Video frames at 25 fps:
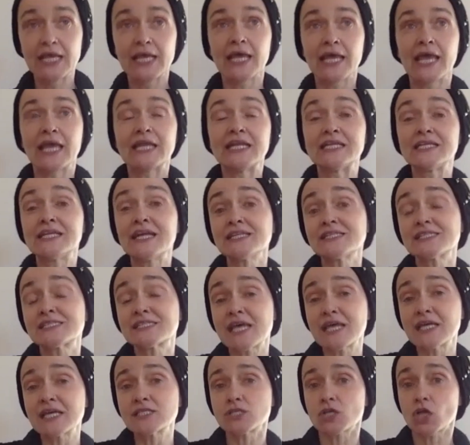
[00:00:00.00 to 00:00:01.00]
And in that
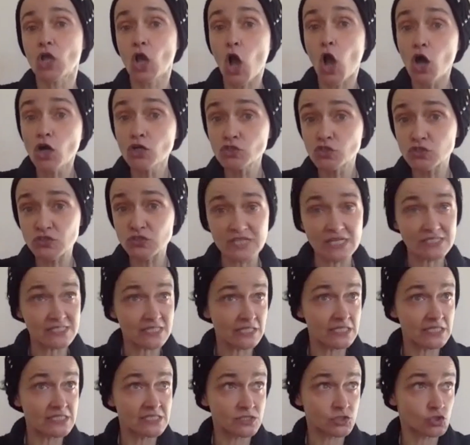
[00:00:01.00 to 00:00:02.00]
sense, consciousness
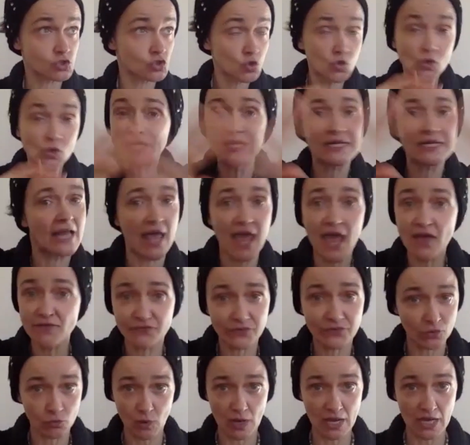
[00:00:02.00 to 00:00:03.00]
is truly
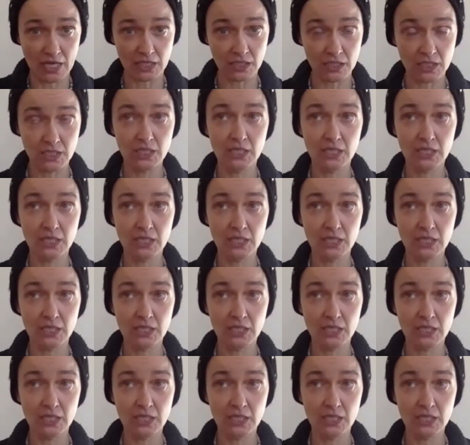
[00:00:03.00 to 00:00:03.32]
everywhere.